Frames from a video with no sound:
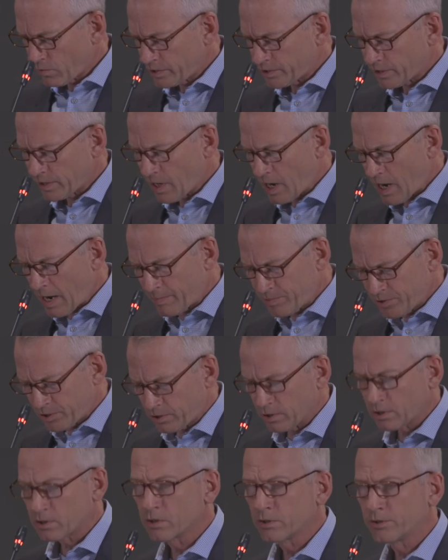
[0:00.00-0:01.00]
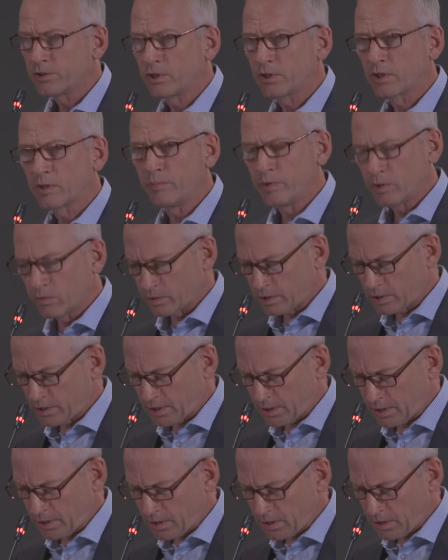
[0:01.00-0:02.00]
was an obstacle to
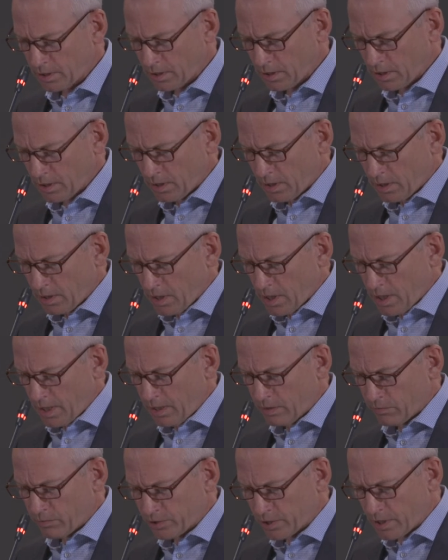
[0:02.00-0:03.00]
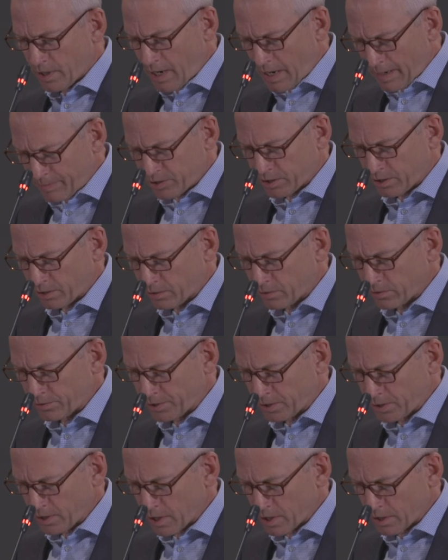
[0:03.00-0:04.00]
community, it was an obstacle
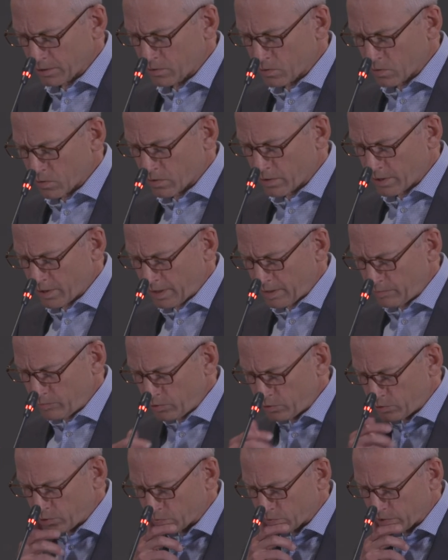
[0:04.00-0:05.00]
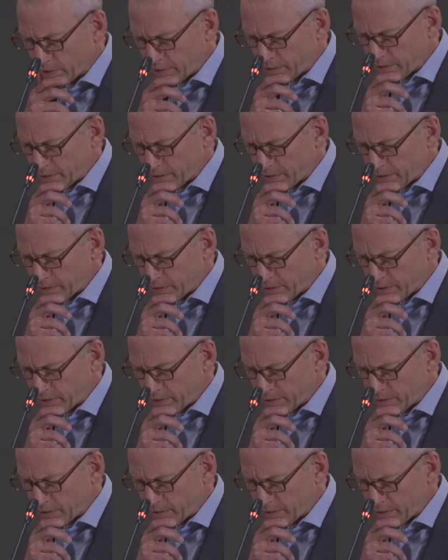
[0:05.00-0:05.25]
to concord and mutual